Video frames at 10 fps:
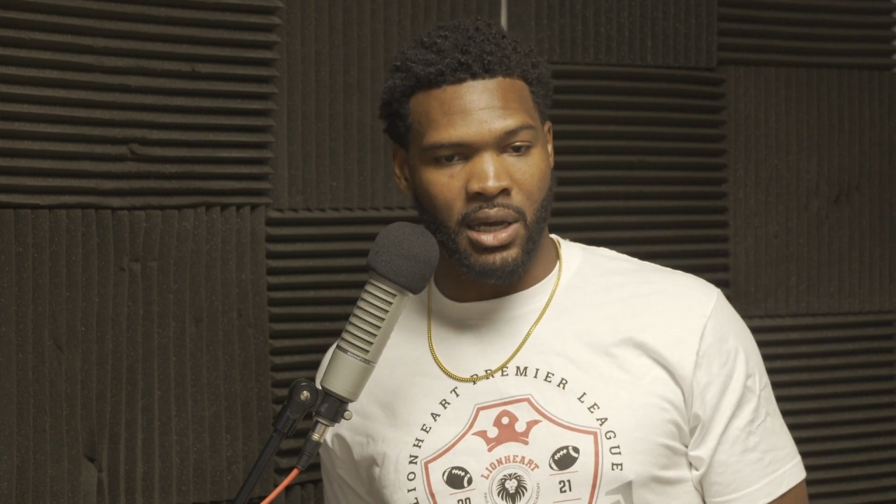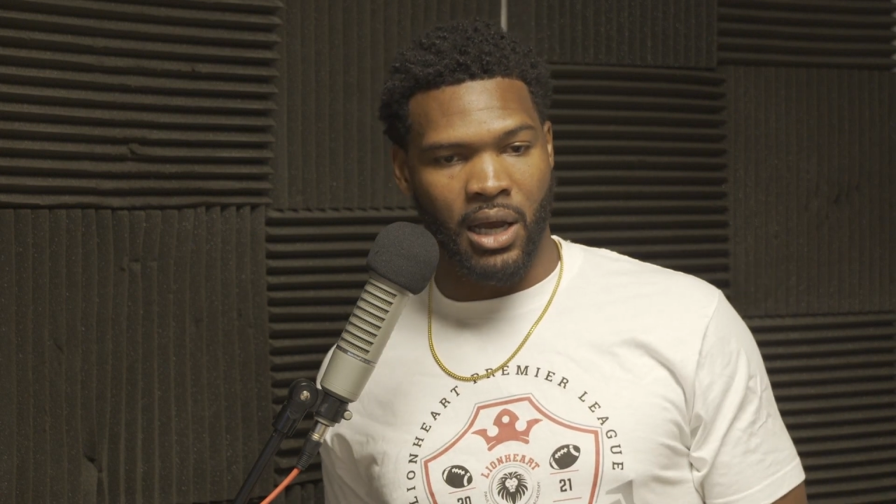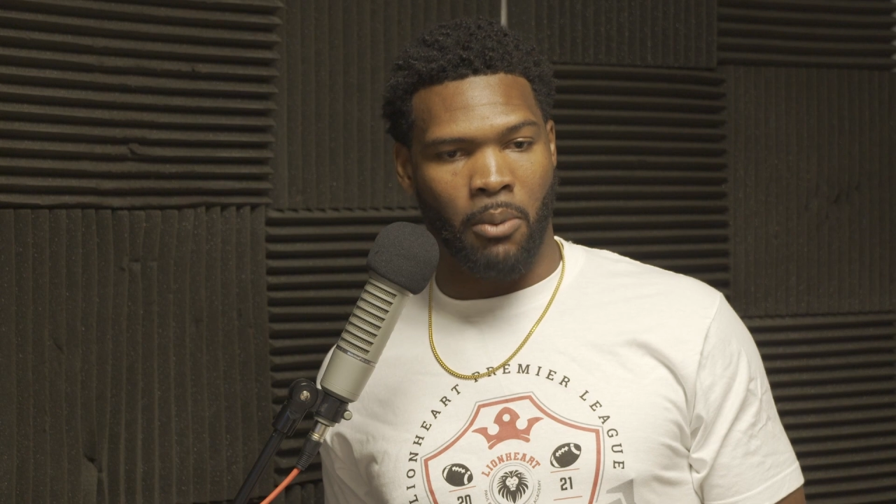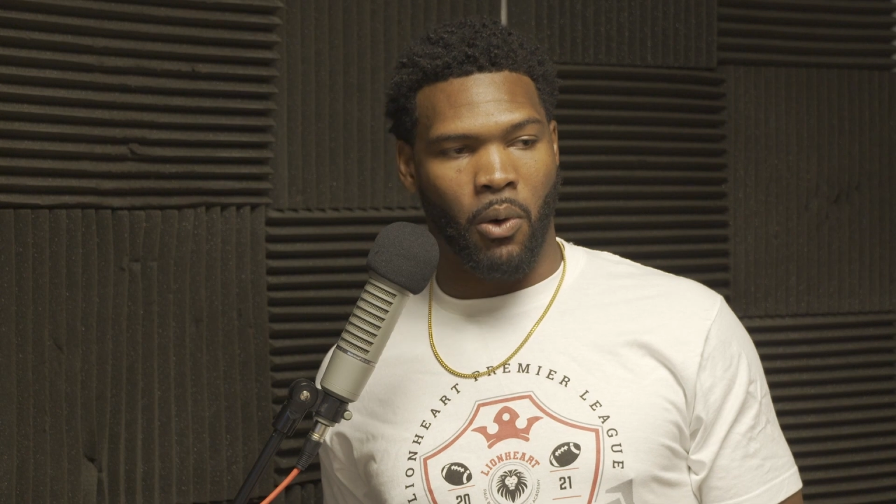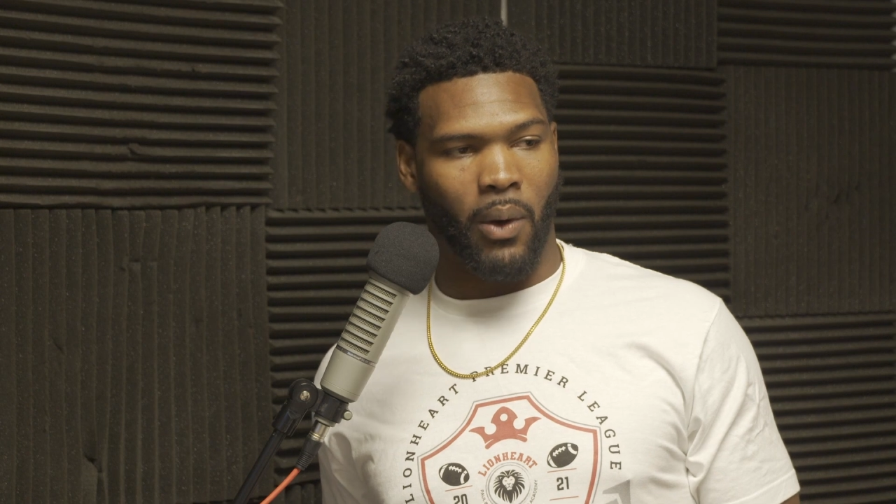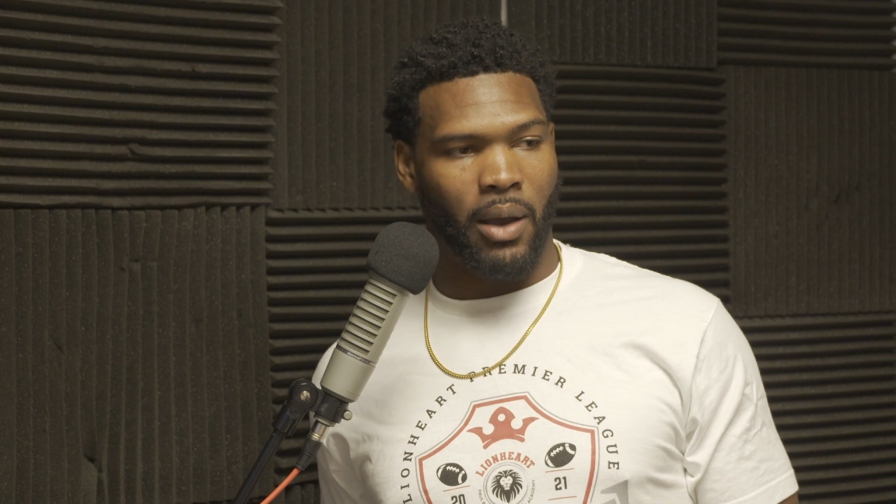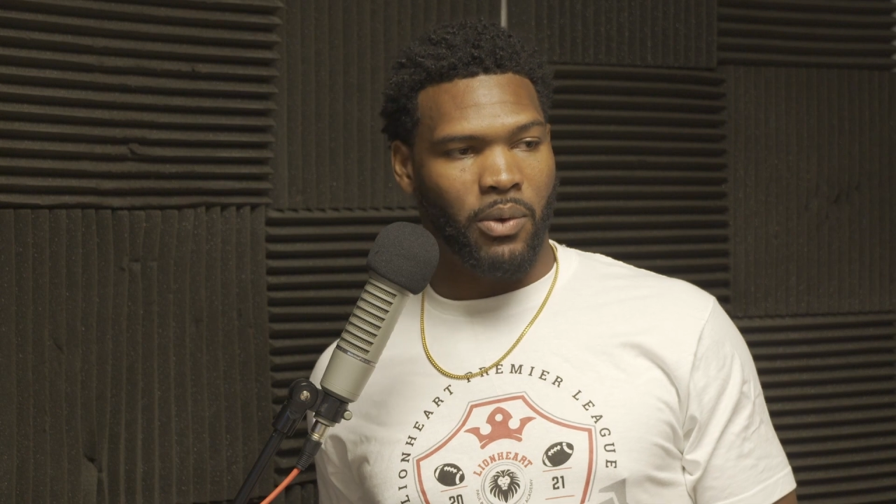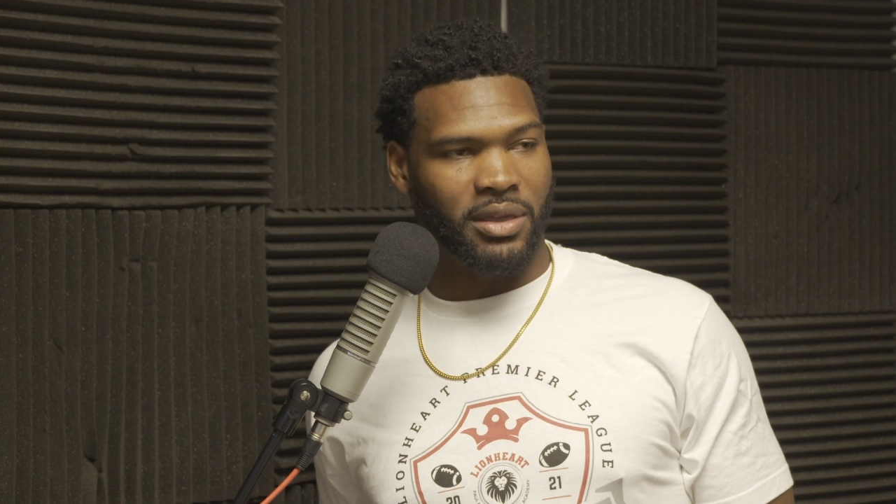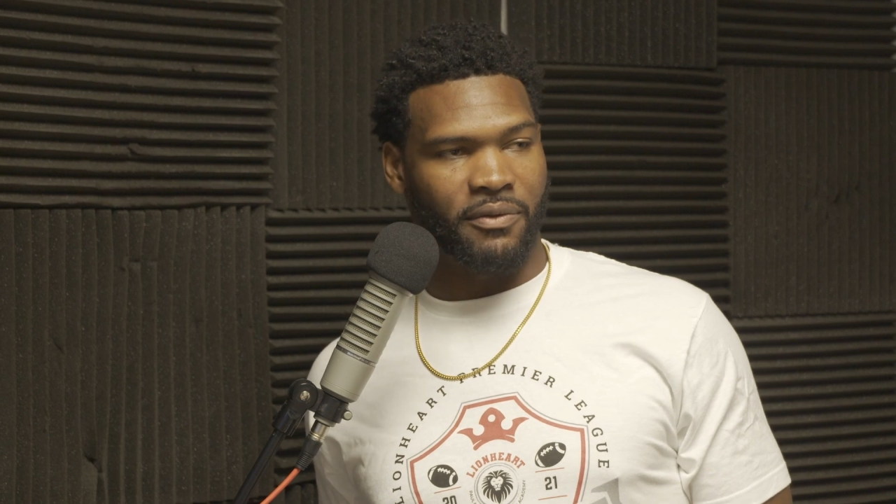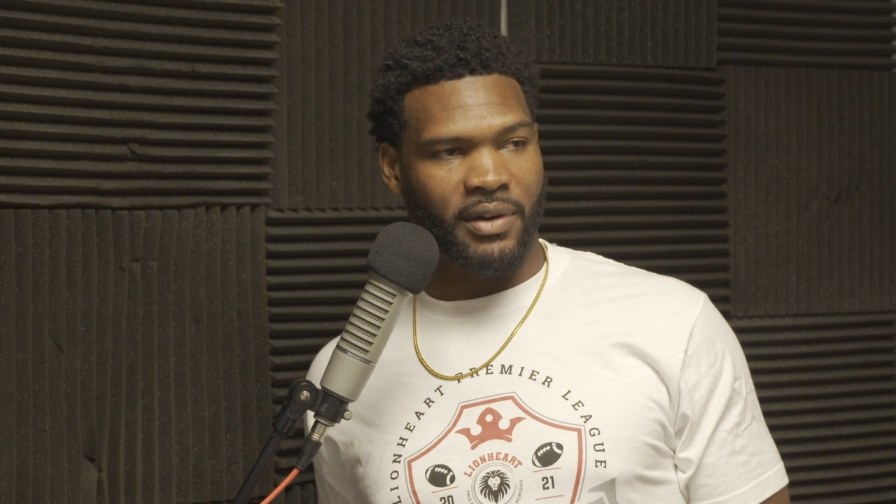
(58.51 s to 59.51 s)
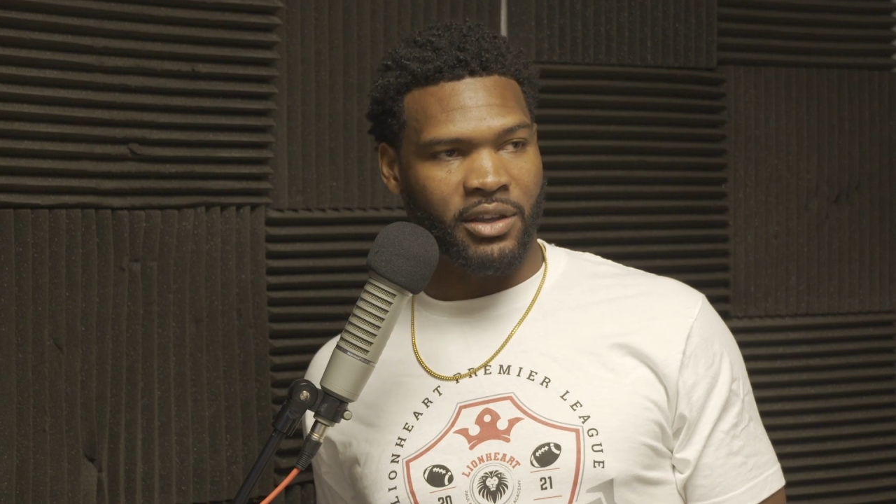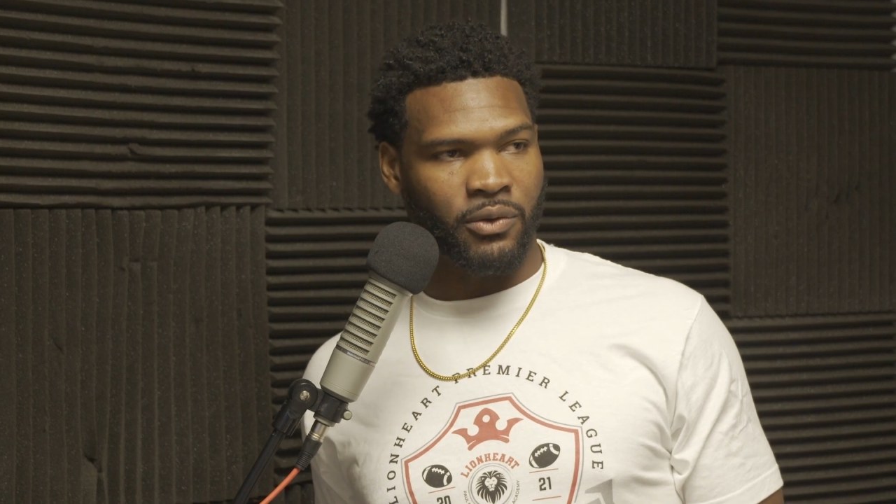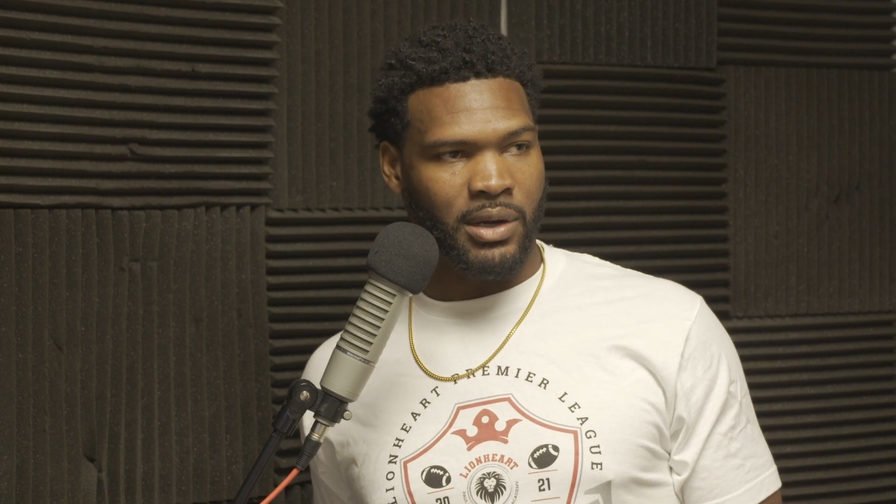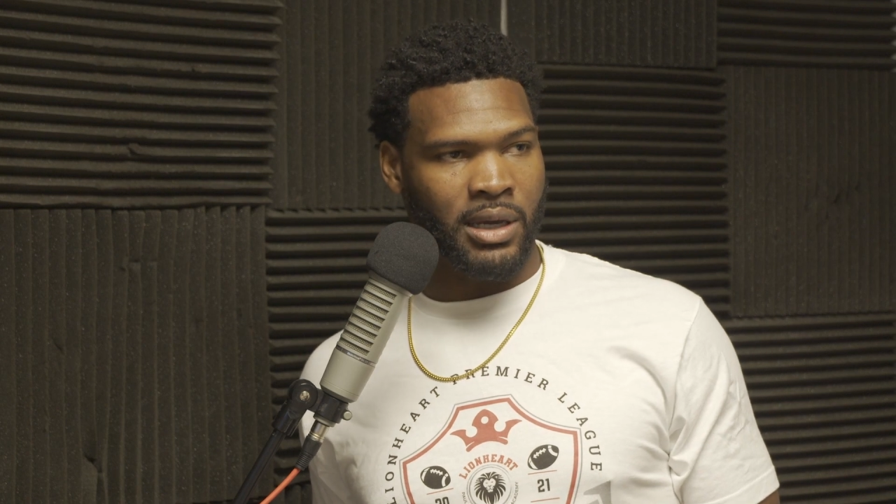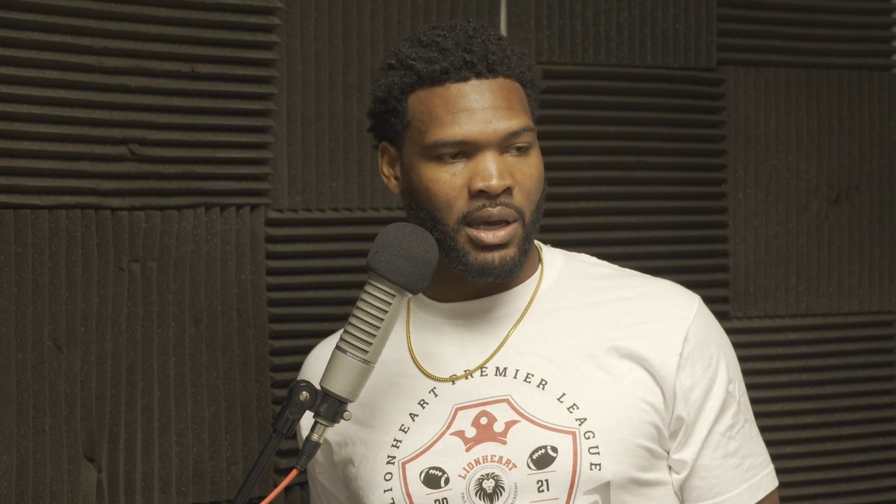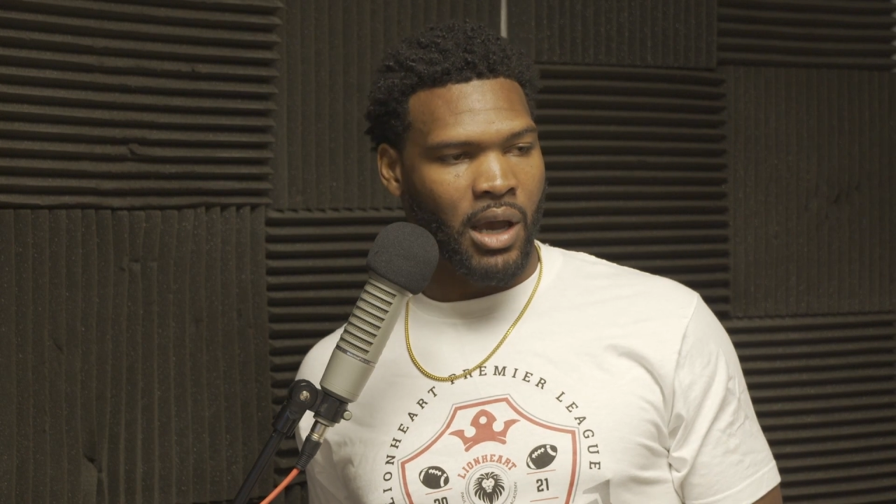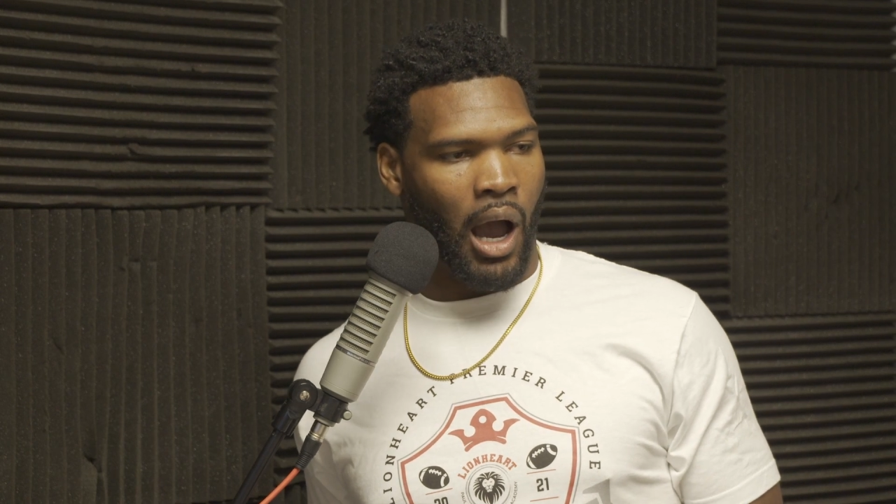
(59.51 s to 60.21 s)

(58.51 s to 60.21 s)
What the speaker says: come away with a victory.